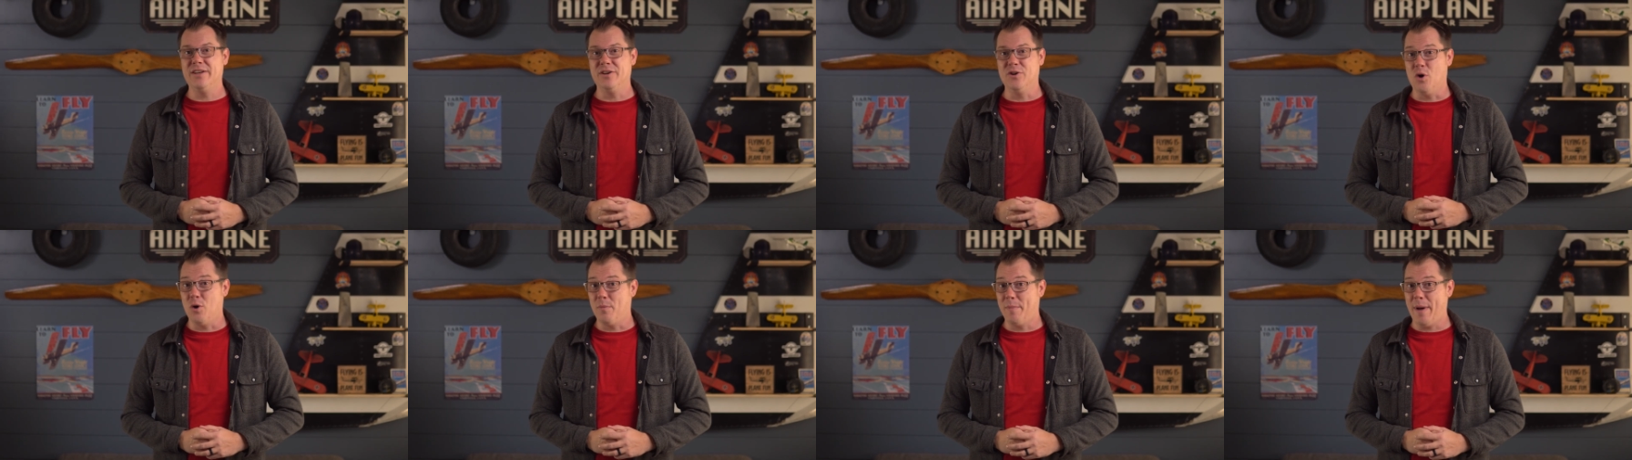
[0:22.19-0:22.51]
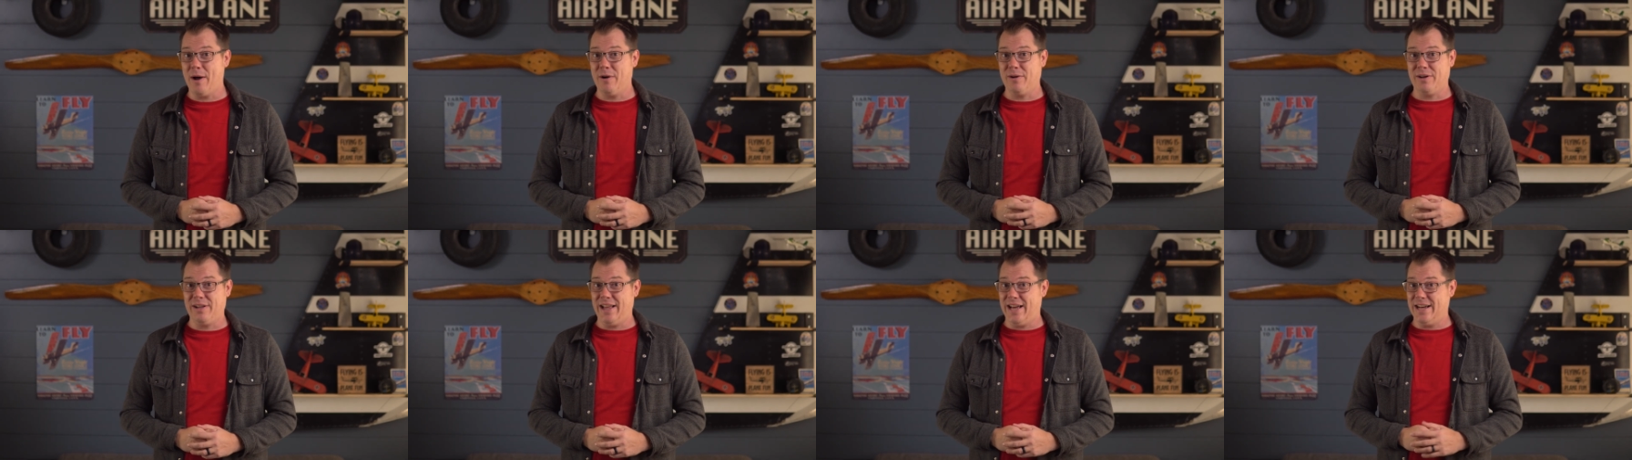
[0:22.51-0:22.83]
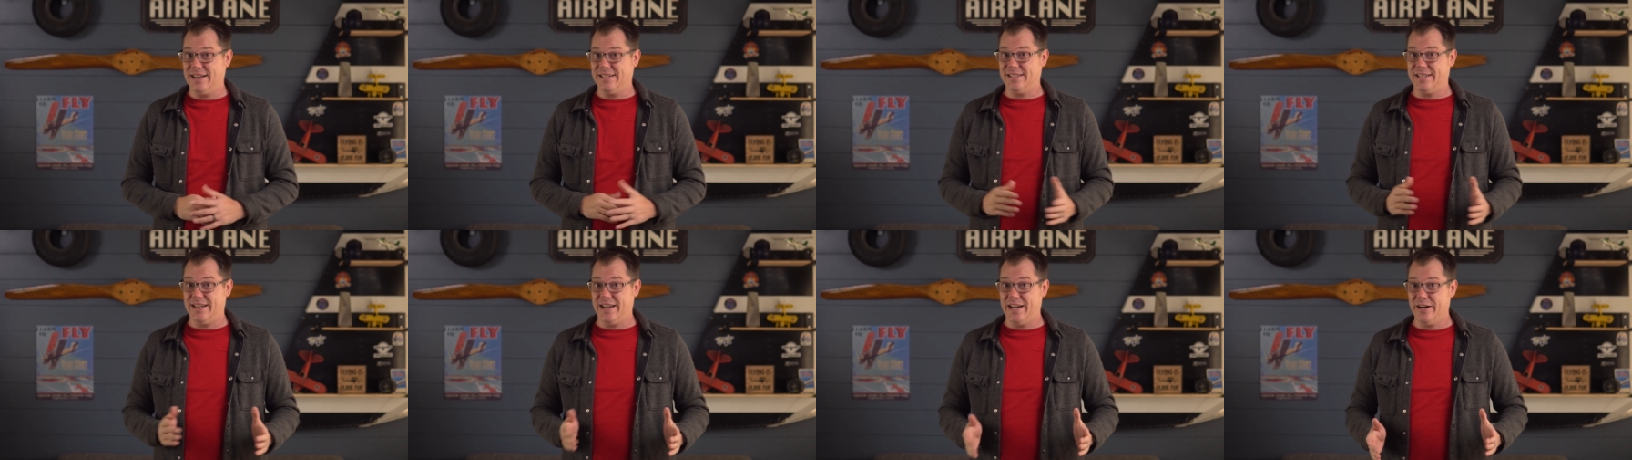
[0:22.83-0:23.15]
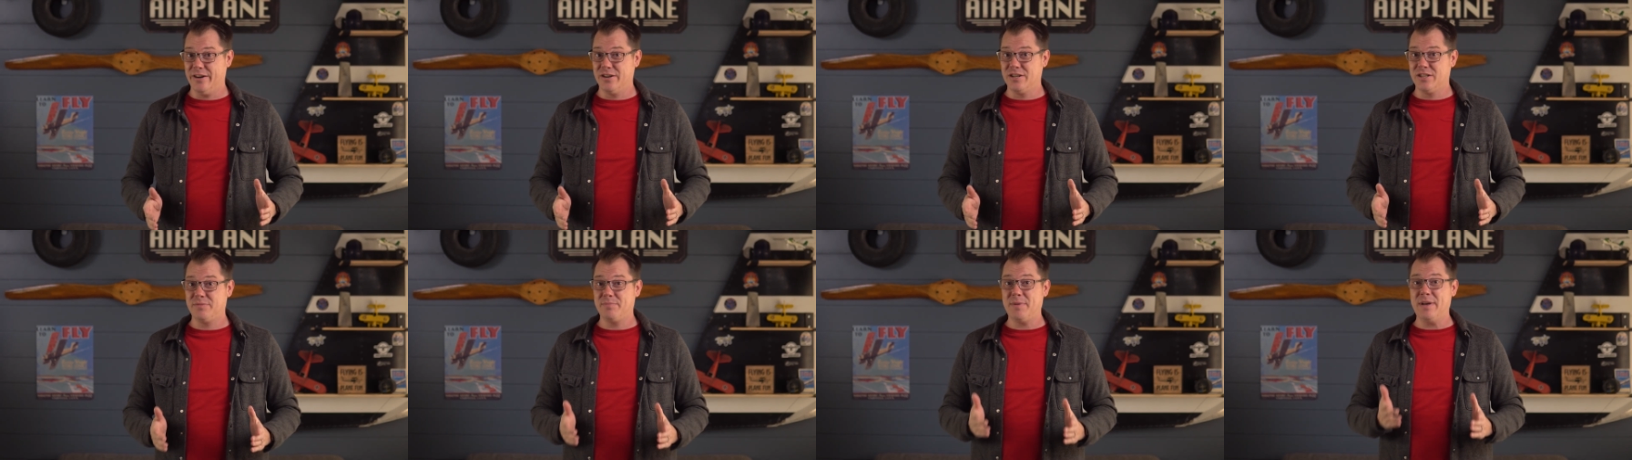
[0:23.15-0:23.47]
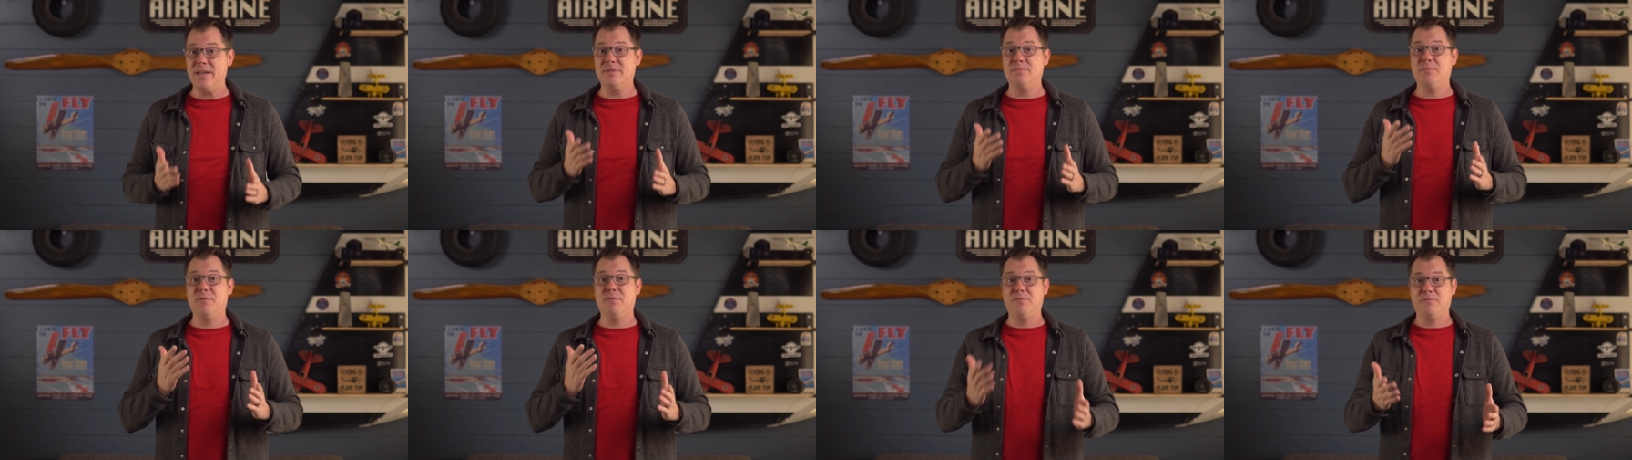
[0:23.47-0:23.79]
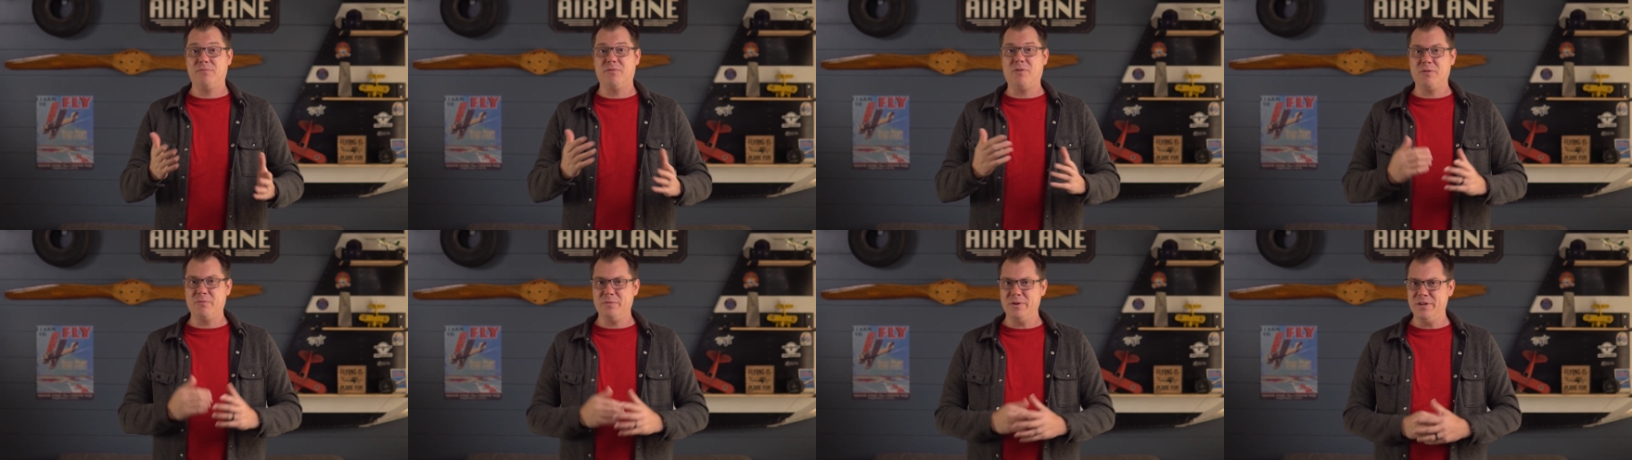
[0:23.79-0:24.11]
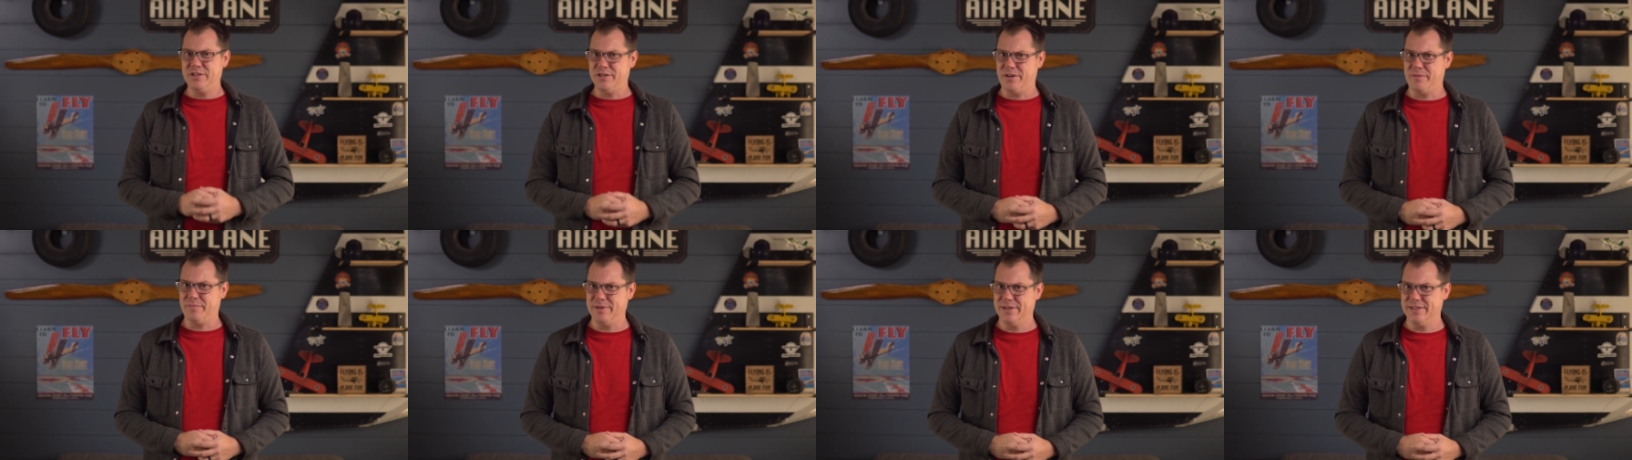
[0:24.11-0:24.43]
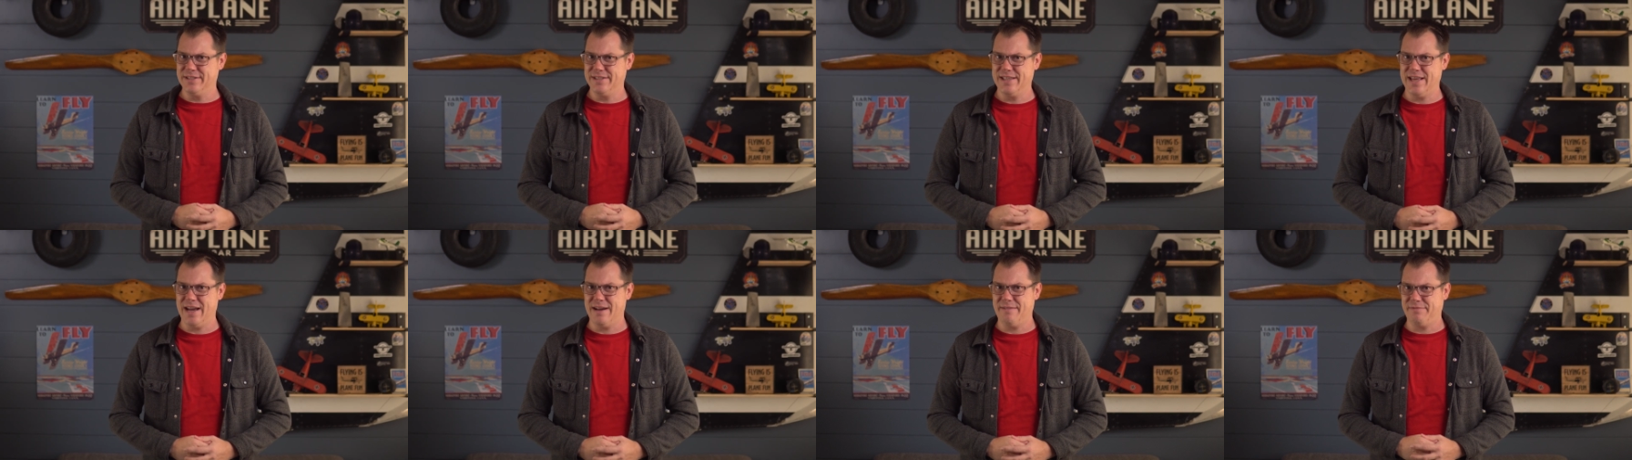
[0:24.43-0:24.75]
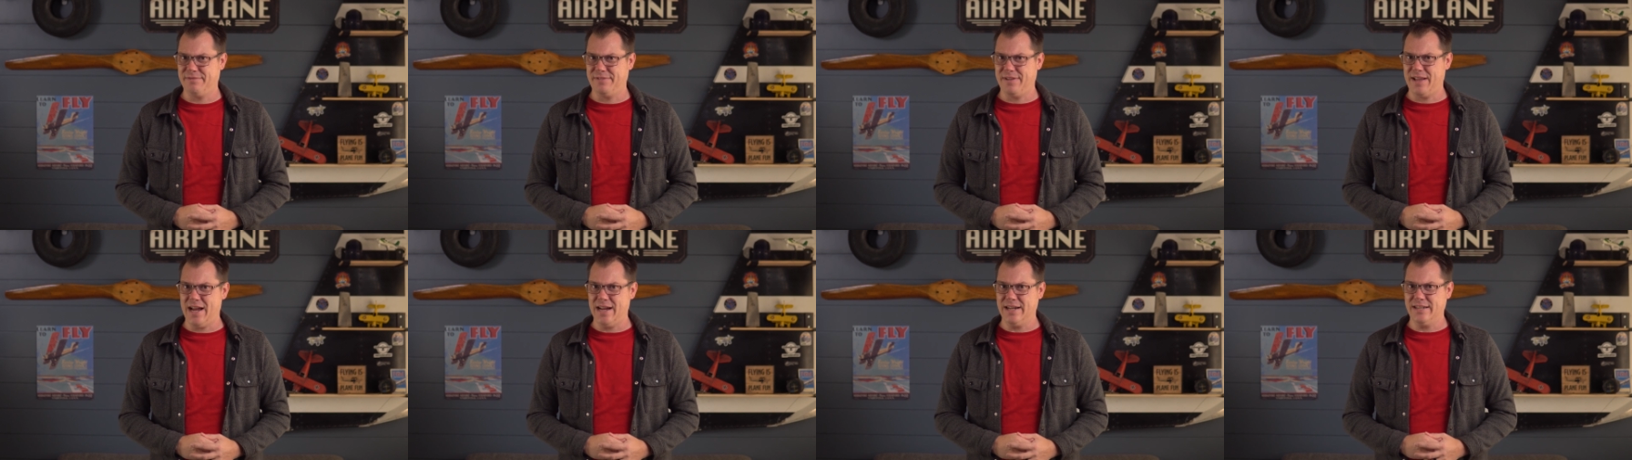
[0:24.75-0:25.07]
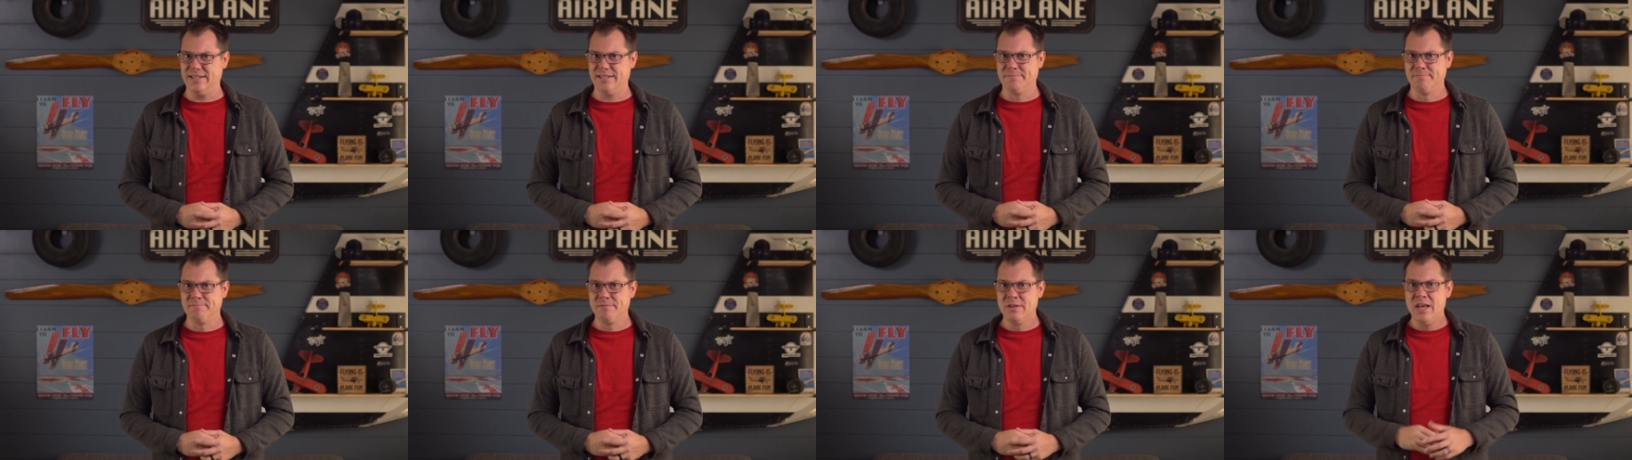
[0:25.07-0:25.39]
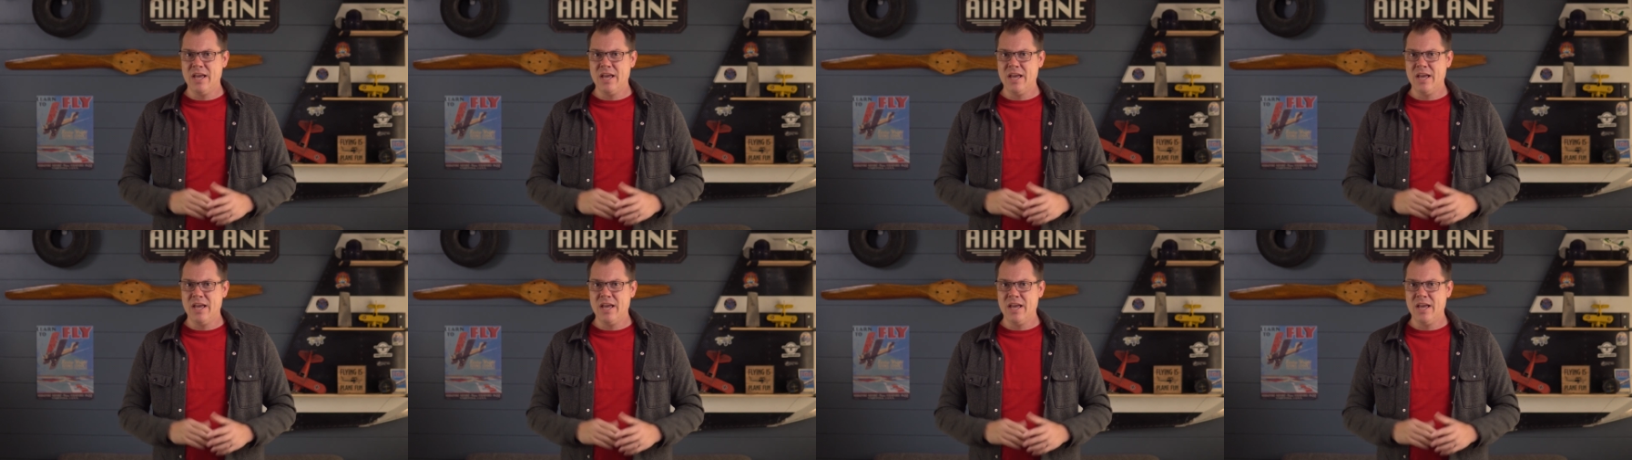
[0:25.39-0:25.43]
to know about Class C airspace before we jump into that flight.